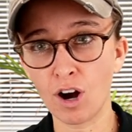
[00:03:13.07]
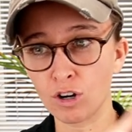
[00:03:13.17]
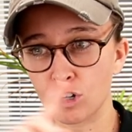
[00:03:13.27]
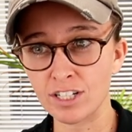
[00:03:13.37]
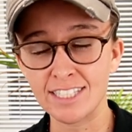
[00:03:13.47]

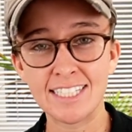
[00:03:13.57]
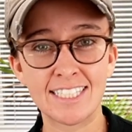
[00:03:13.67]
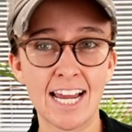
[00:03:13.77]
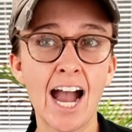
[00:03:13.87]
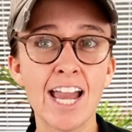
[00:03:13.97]
across the
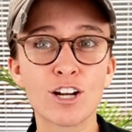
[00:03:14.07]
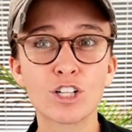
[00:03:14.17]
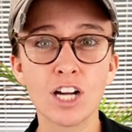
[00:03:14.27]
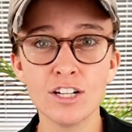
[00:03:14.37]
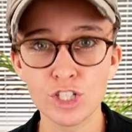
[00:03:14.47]
entire
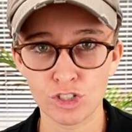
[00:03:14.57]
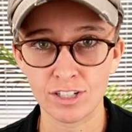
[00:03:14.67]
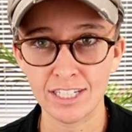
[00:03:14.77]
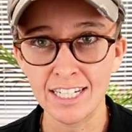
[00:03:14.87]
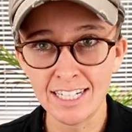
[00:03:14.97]
country.